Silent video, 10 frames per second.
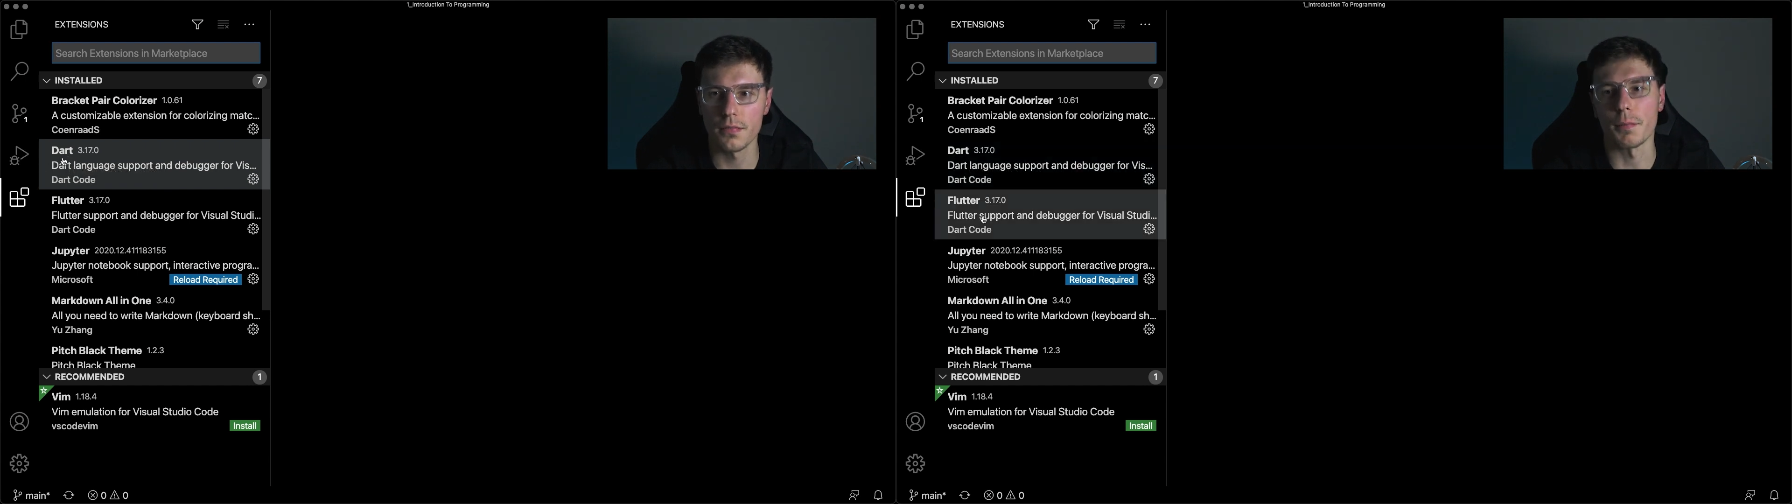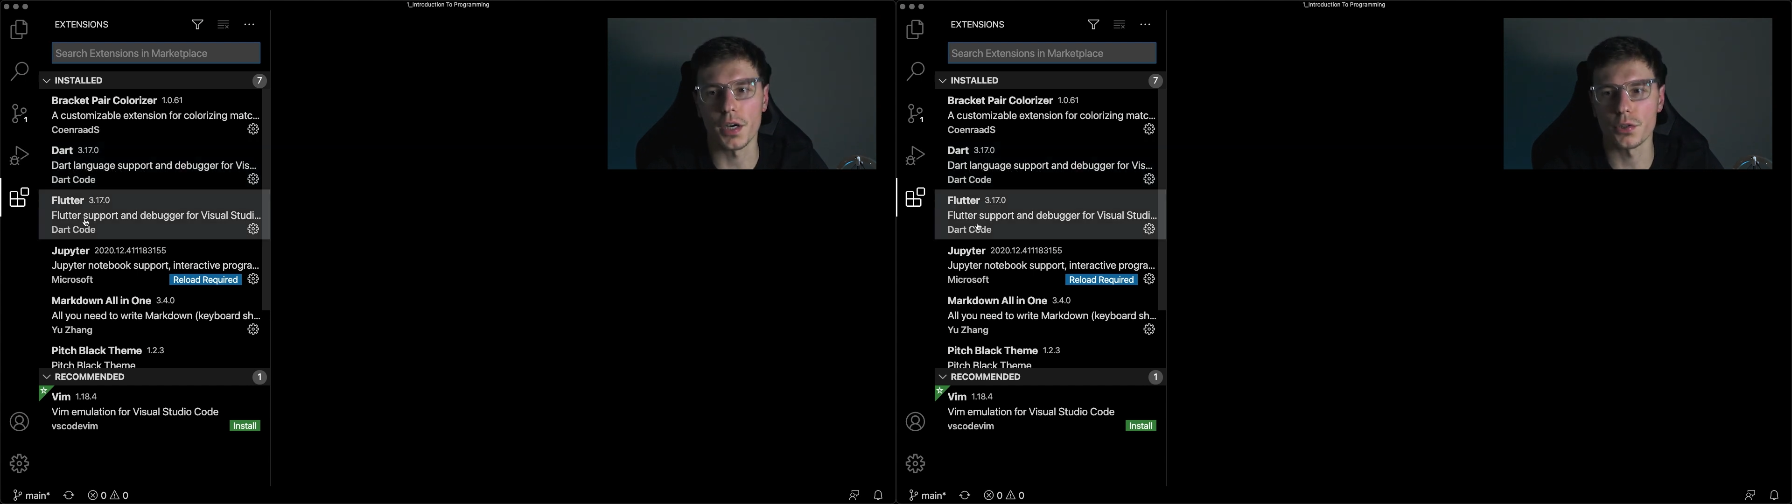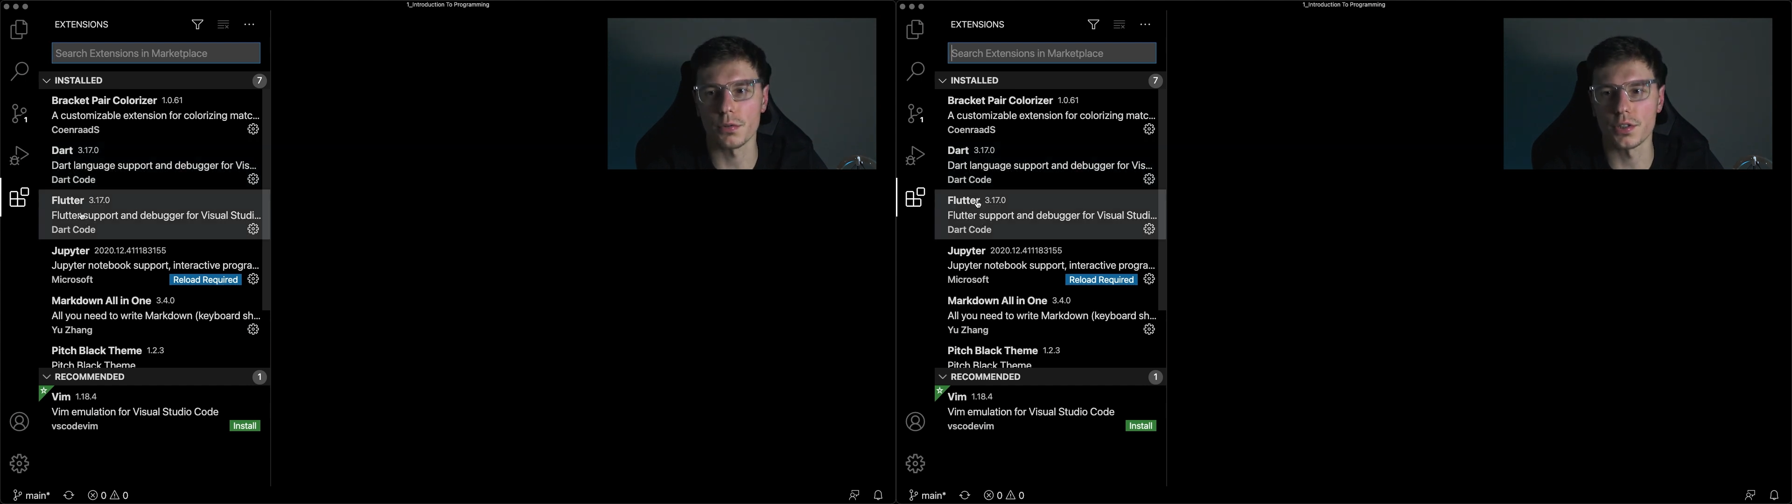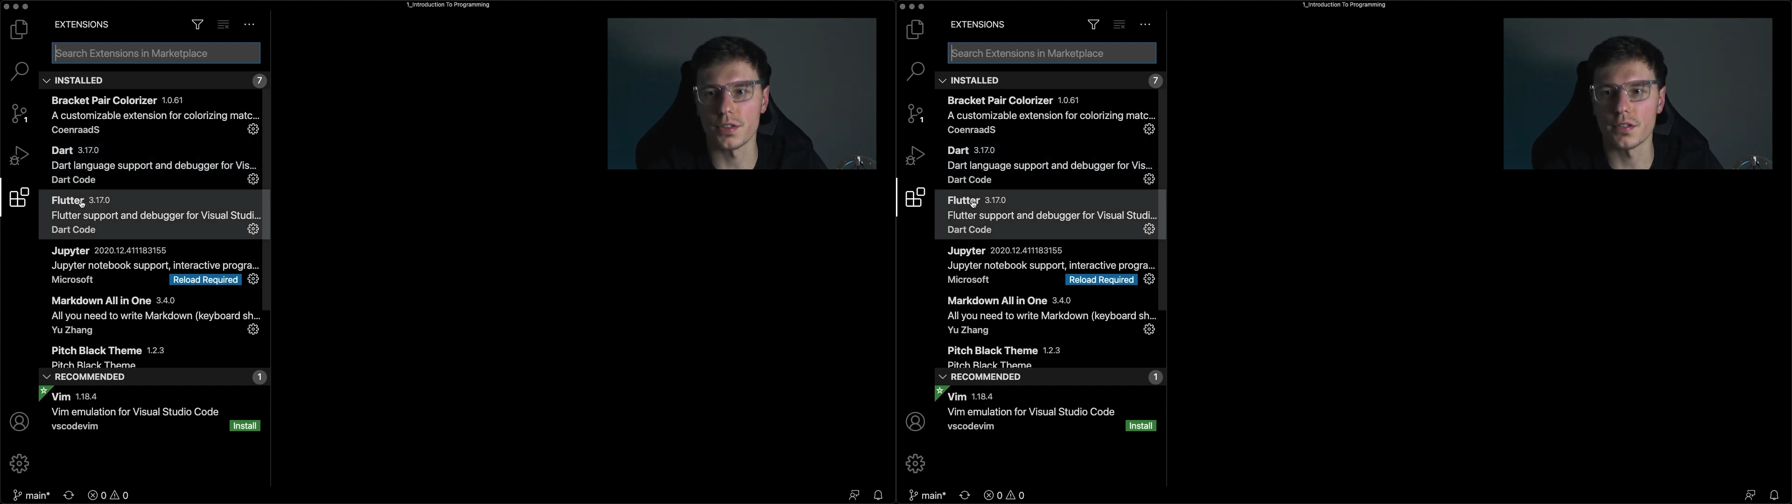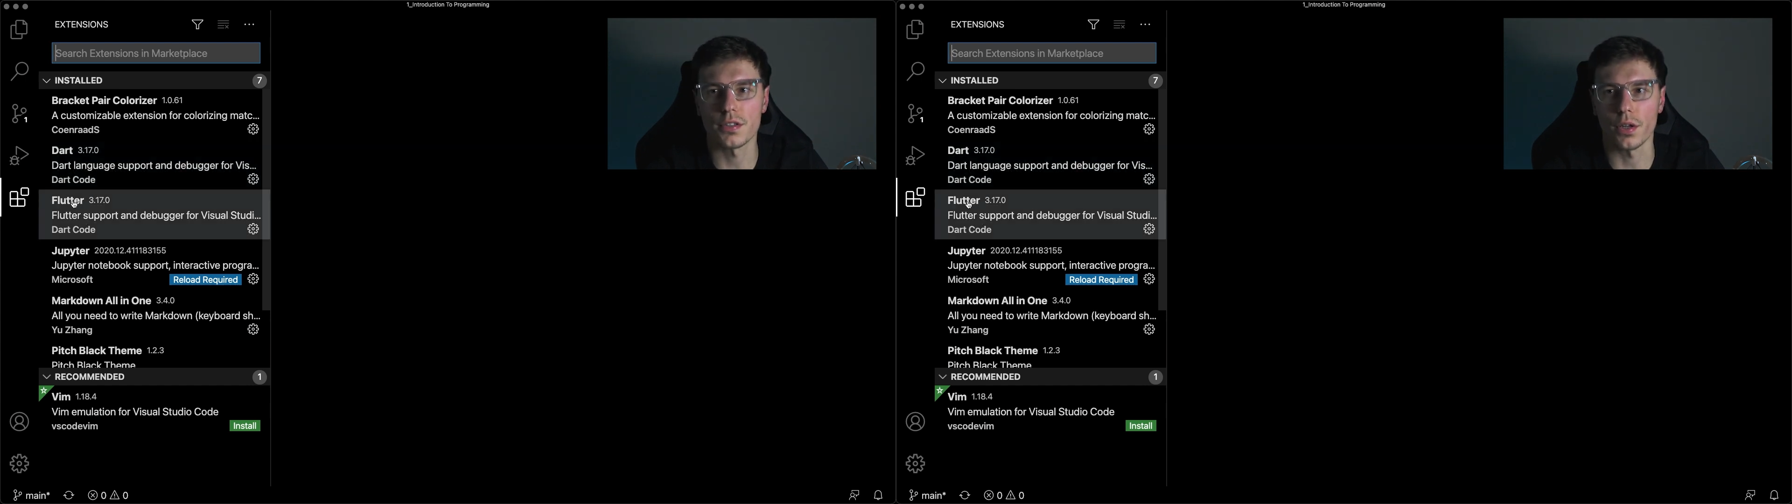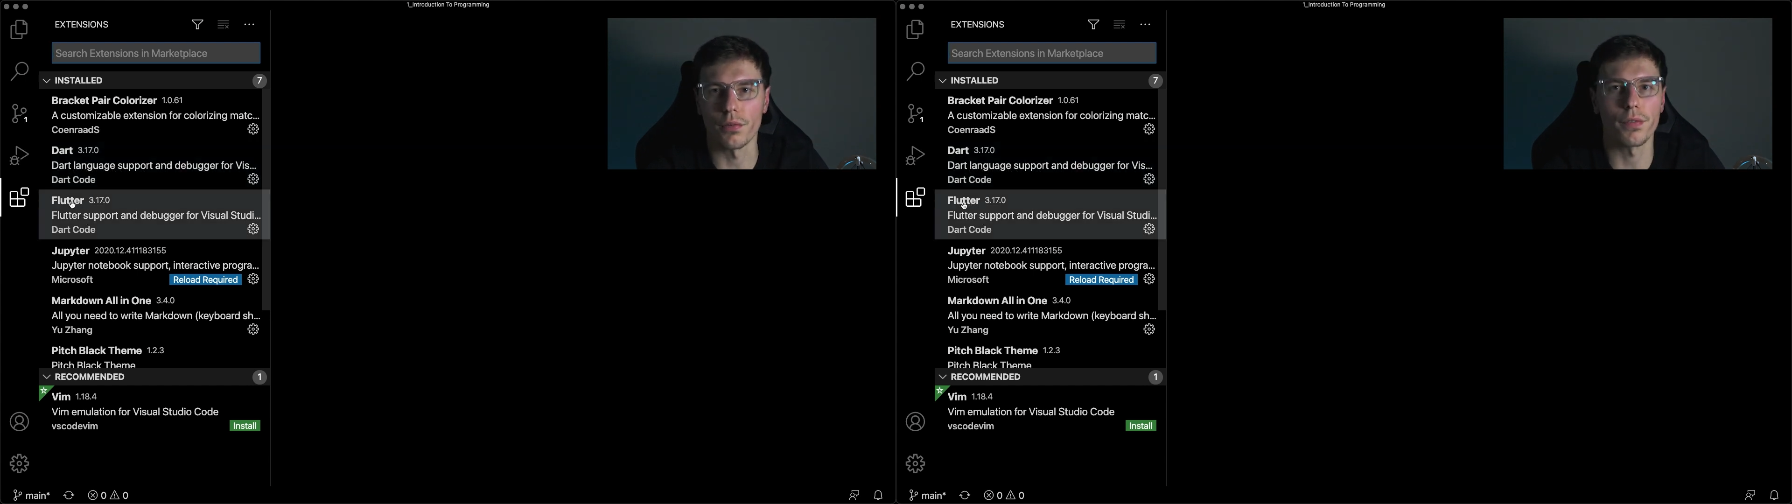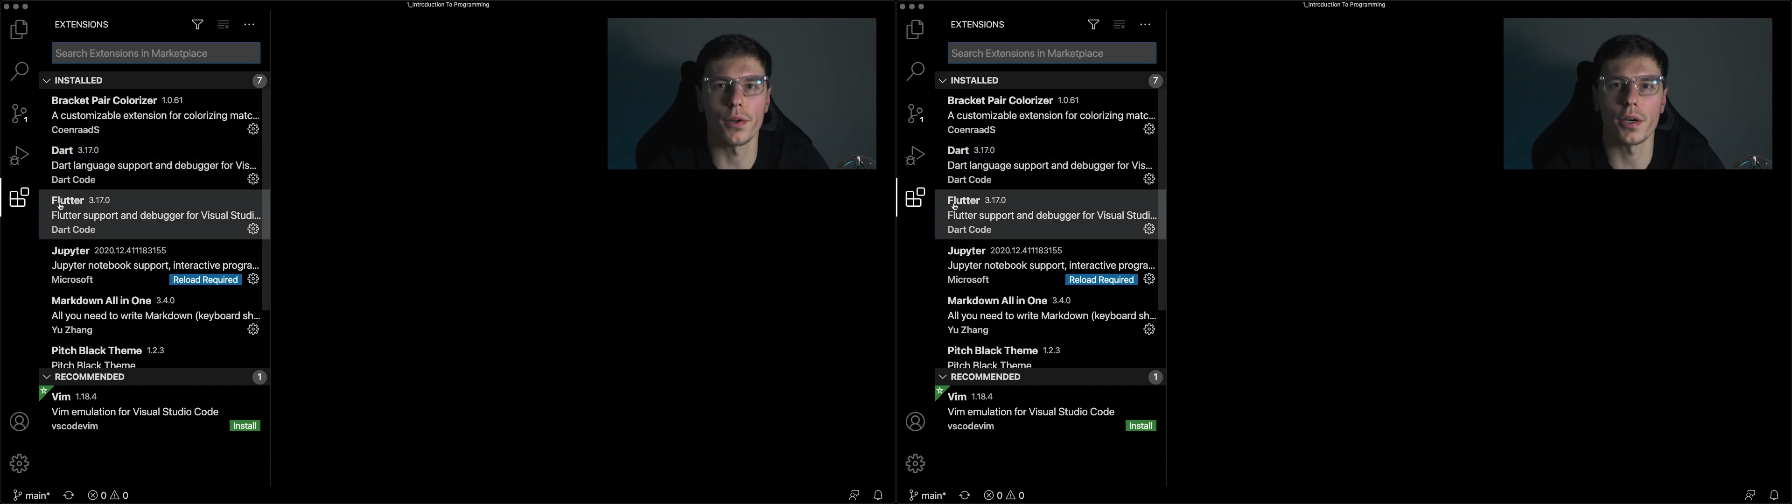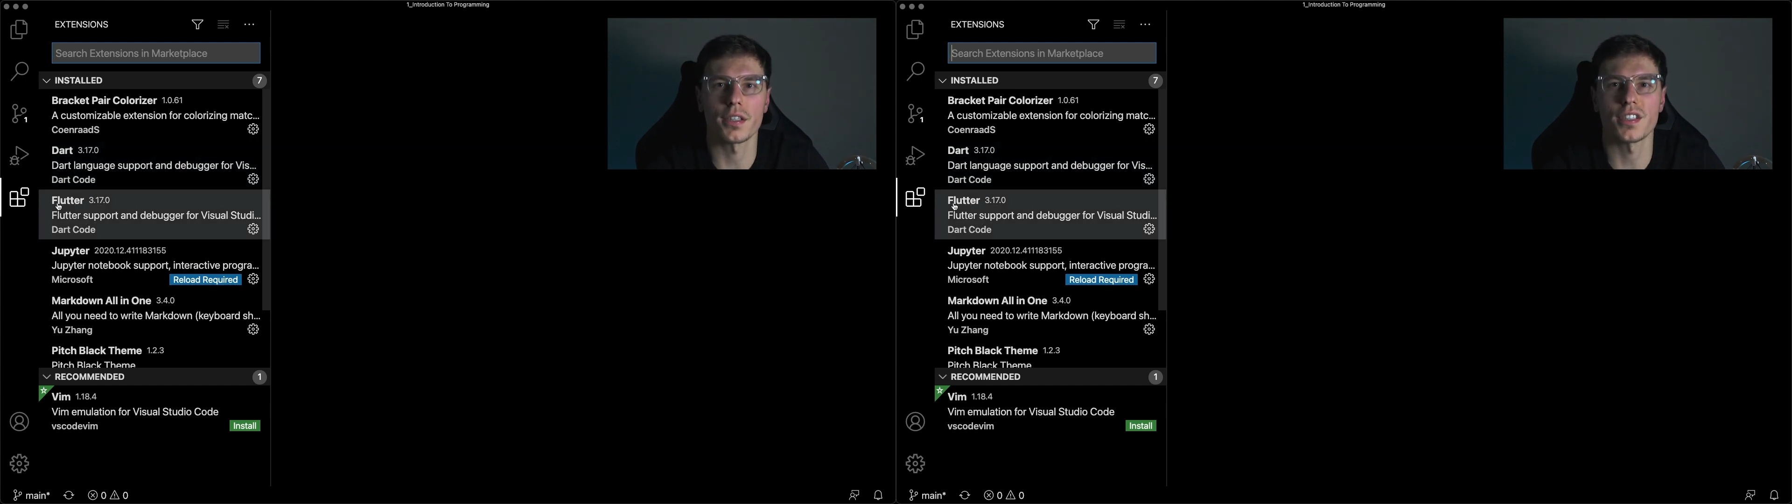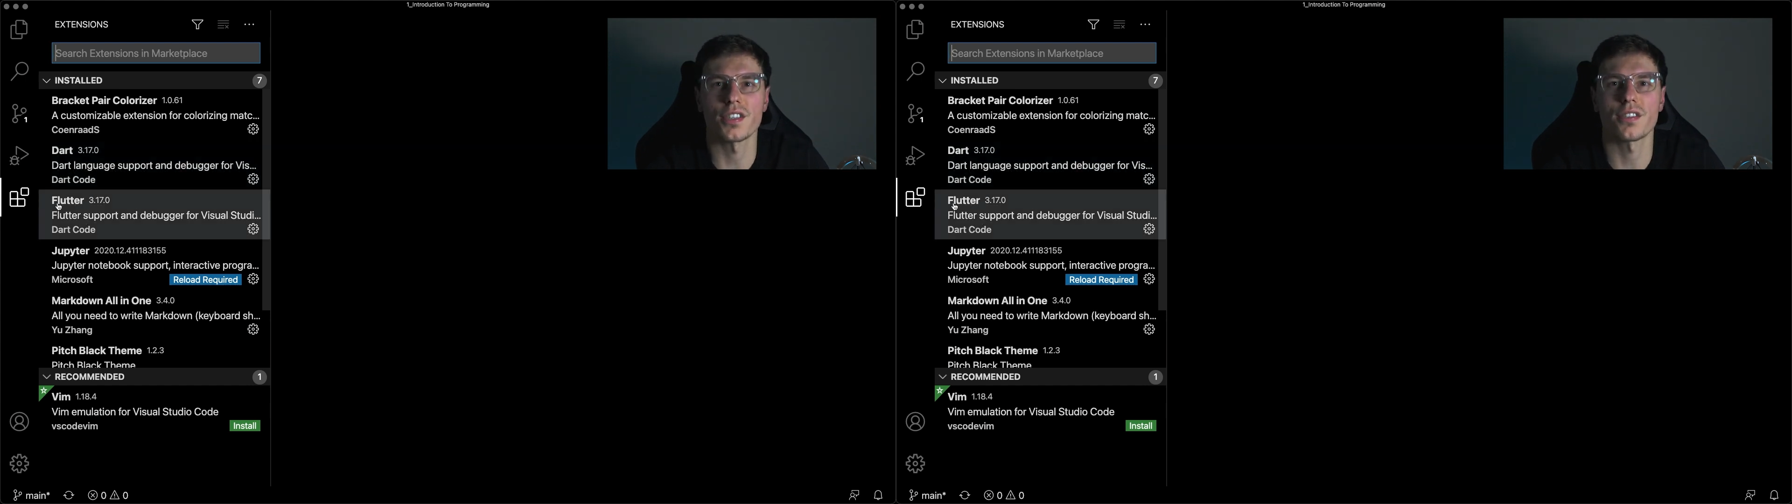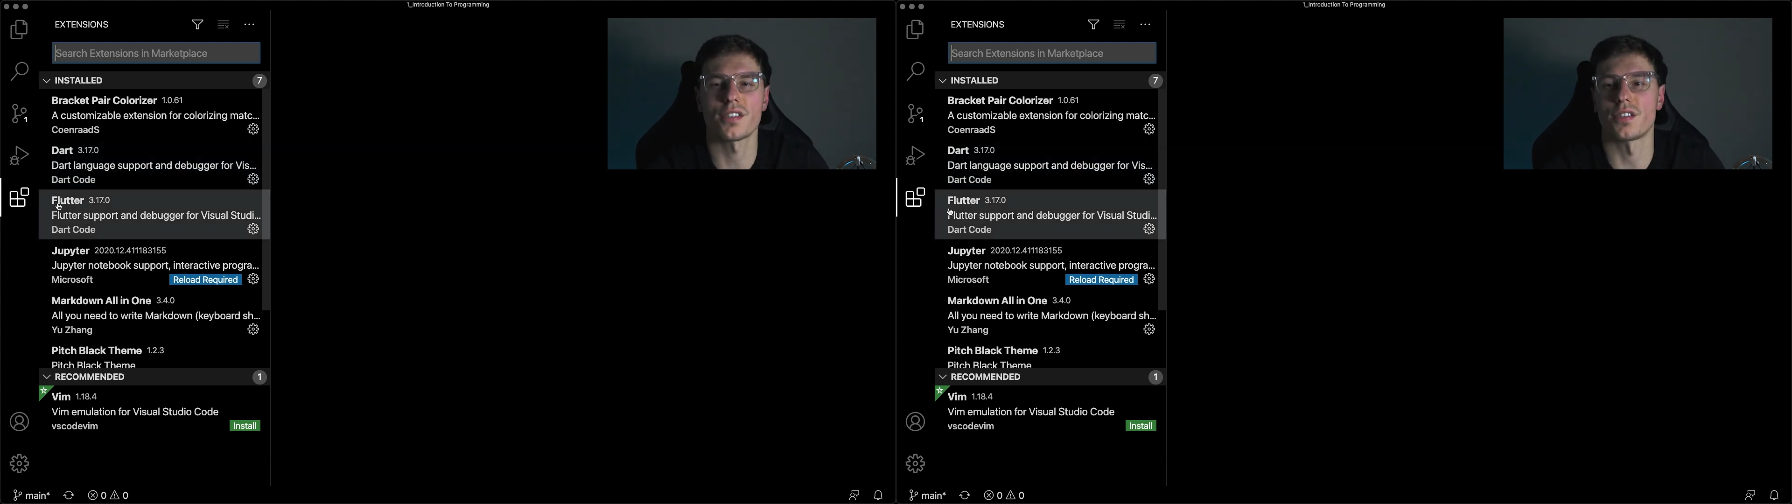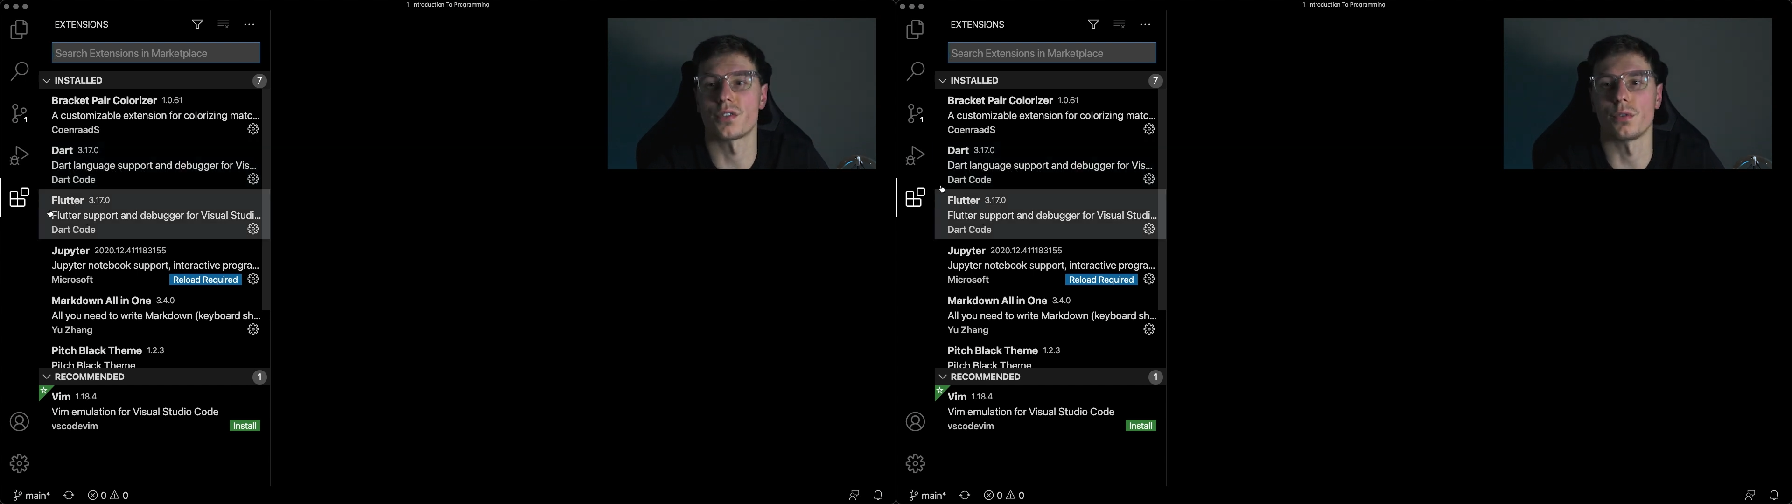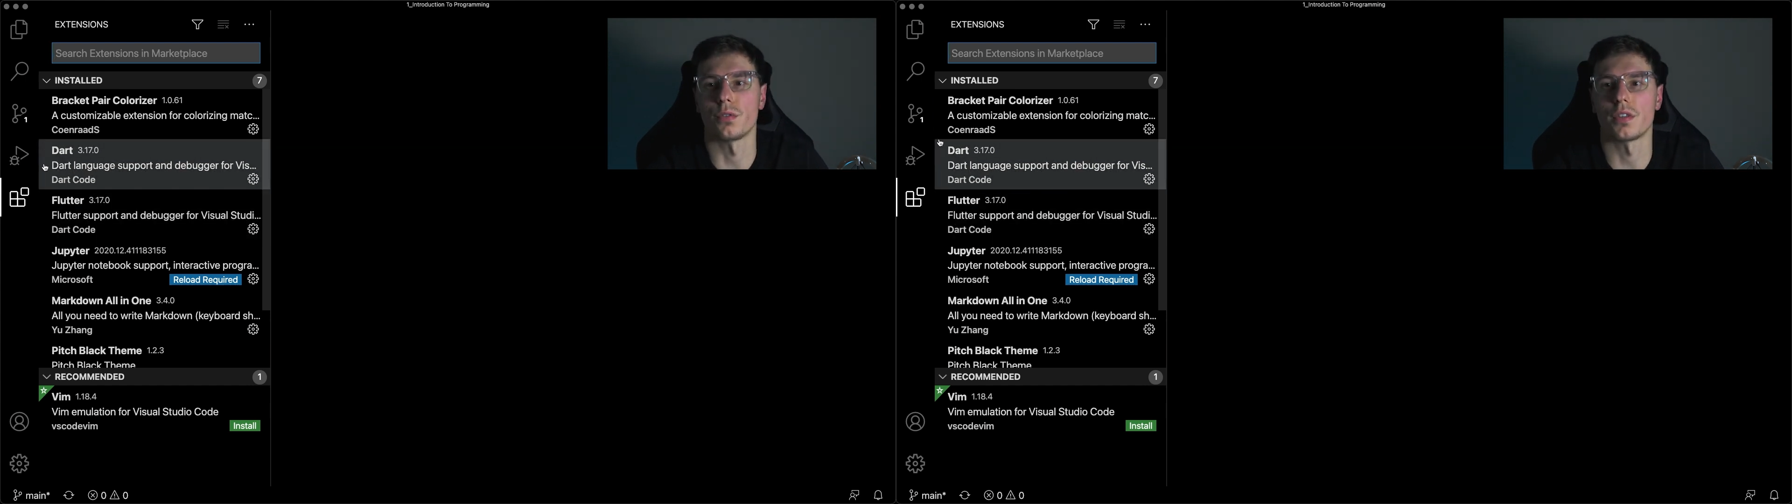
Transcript: And might as well just install the Flutter extension since